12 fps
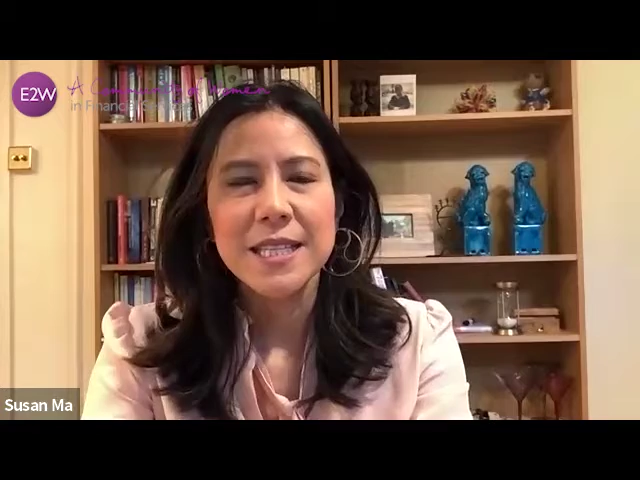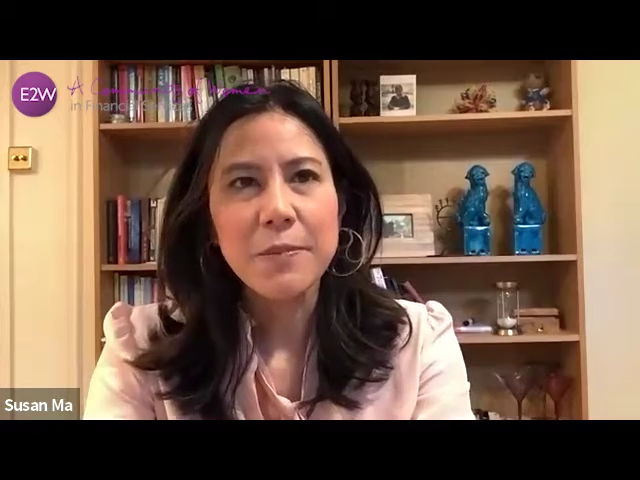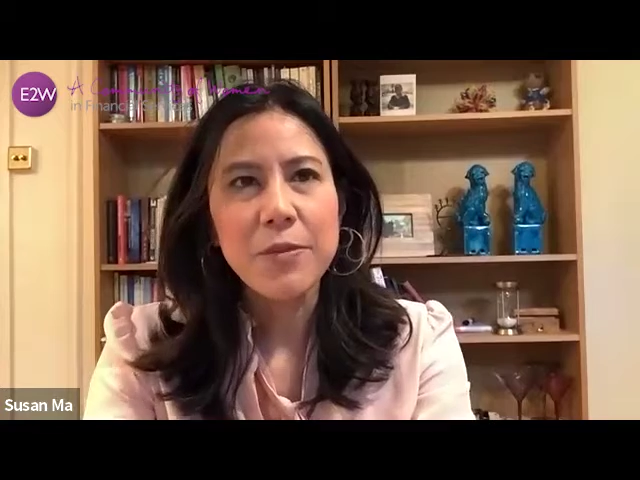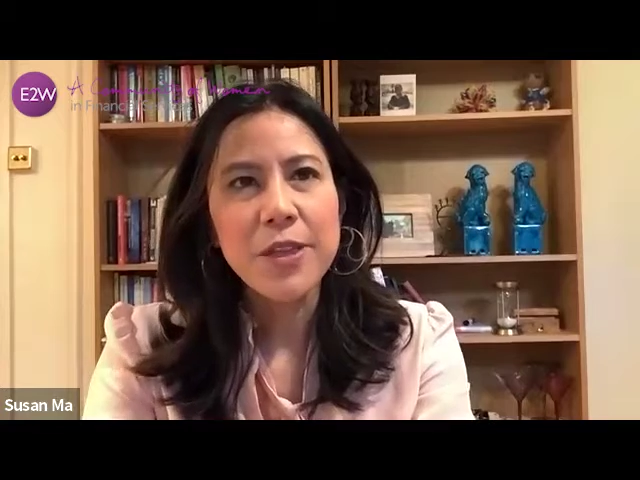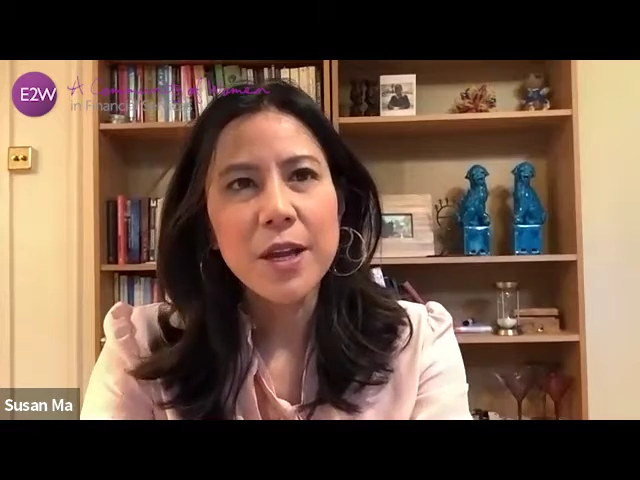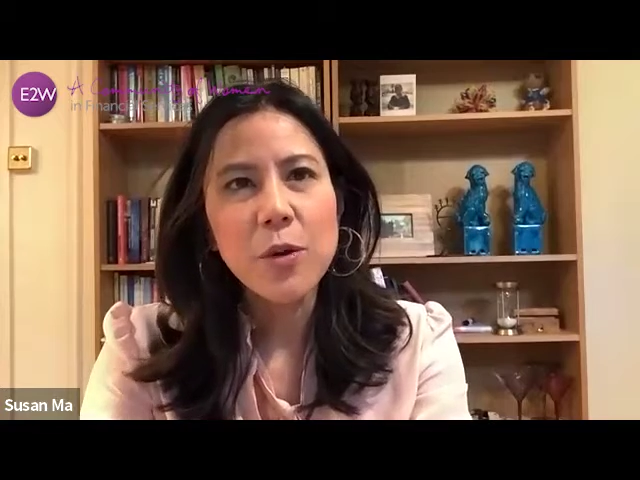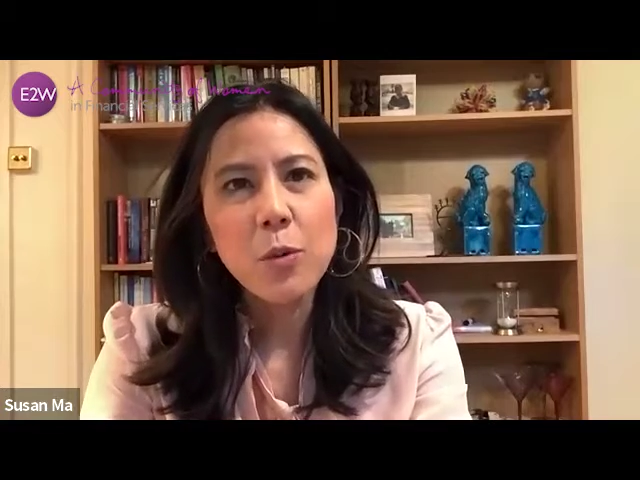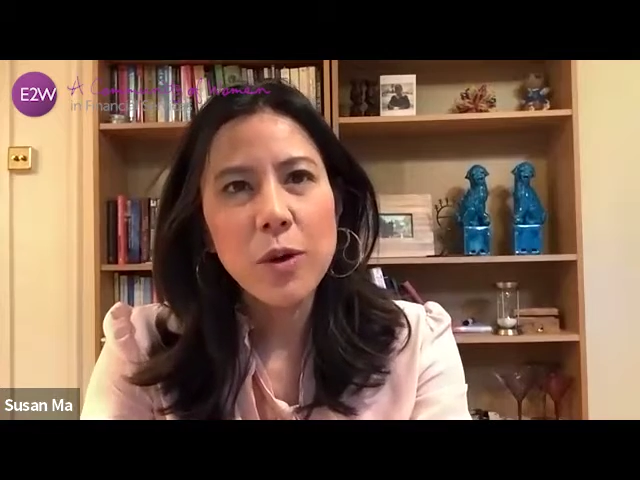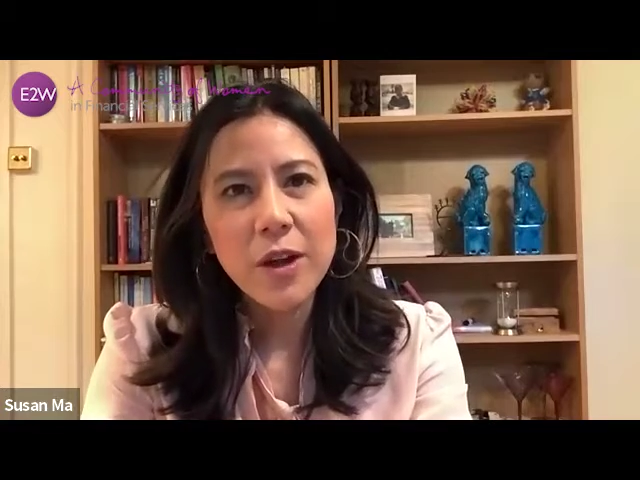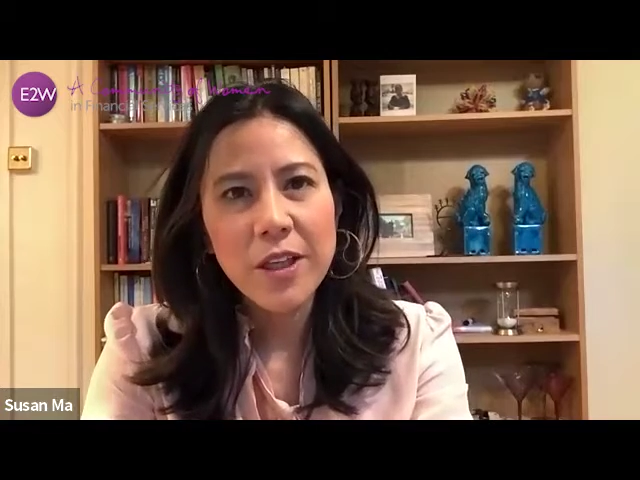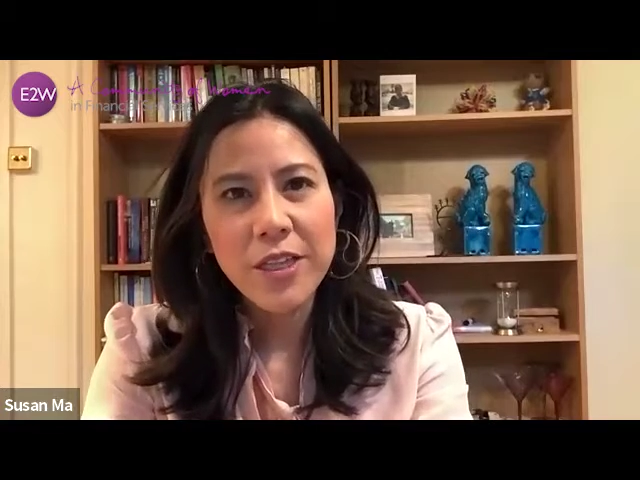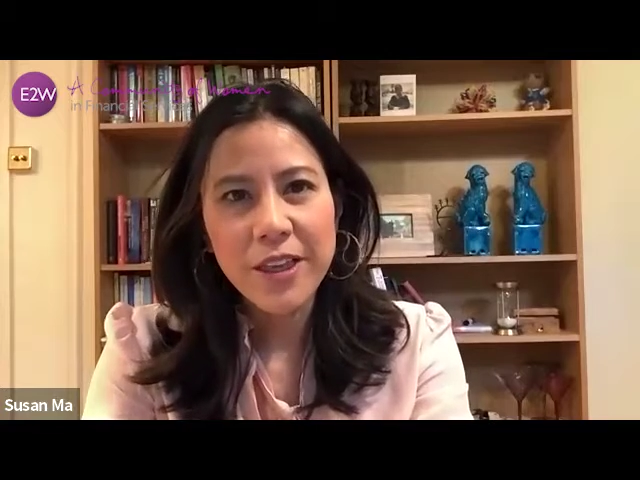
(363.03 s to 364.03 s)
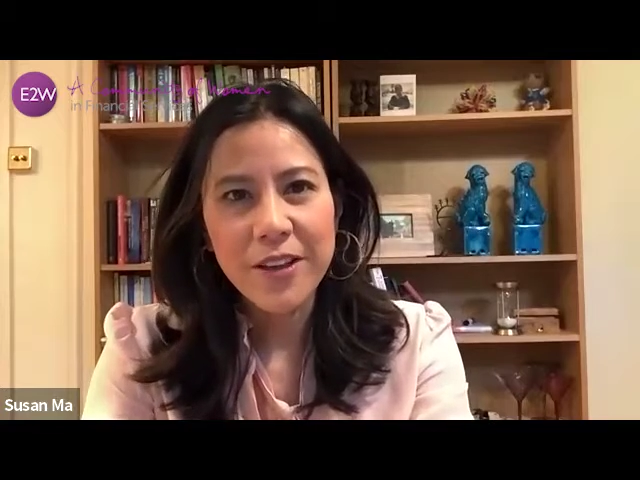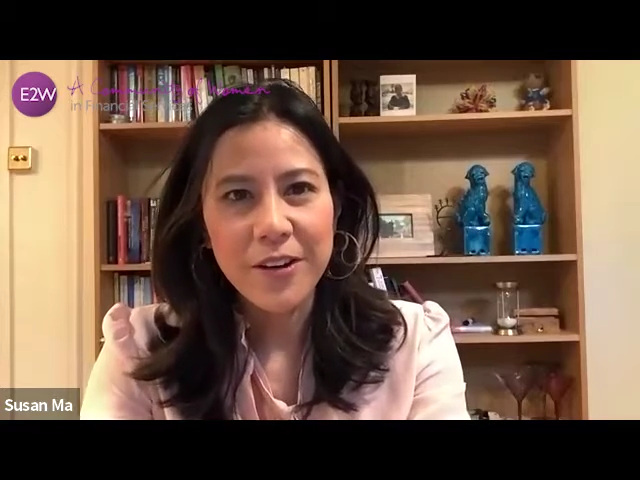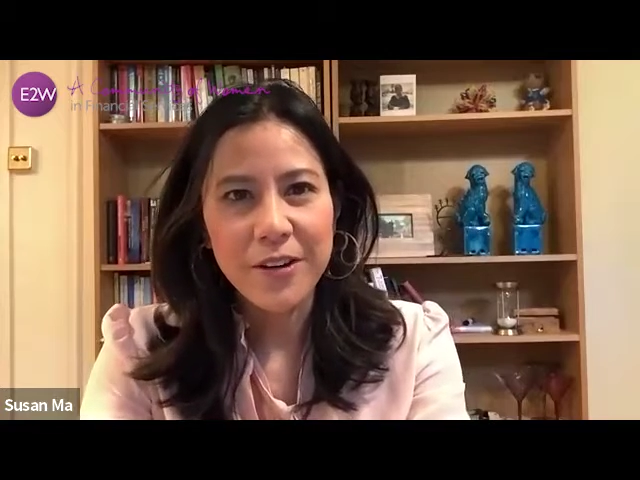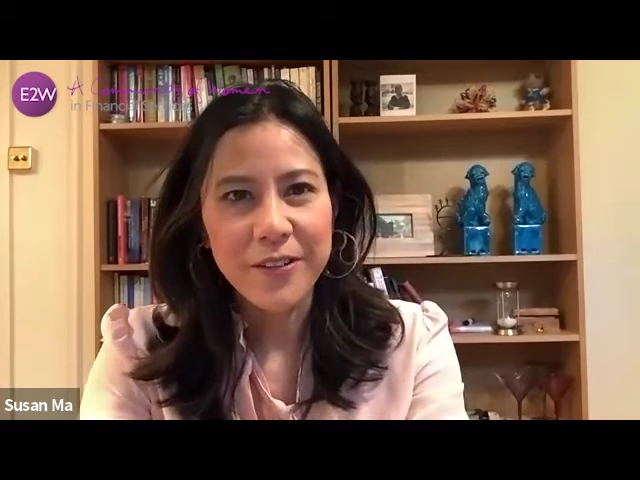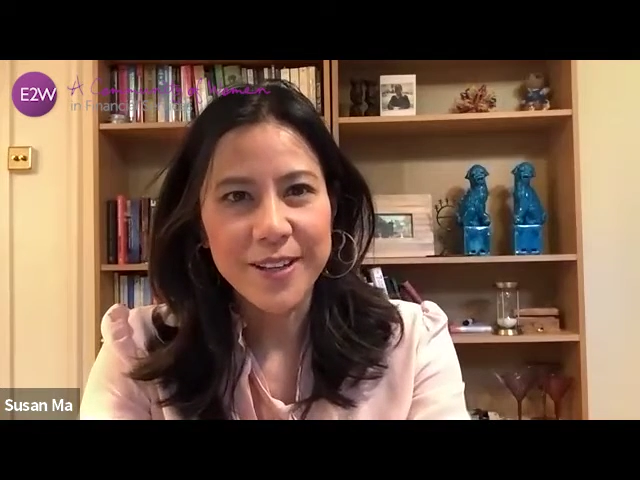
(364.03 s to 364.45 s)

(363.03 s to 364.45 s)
Something worthy of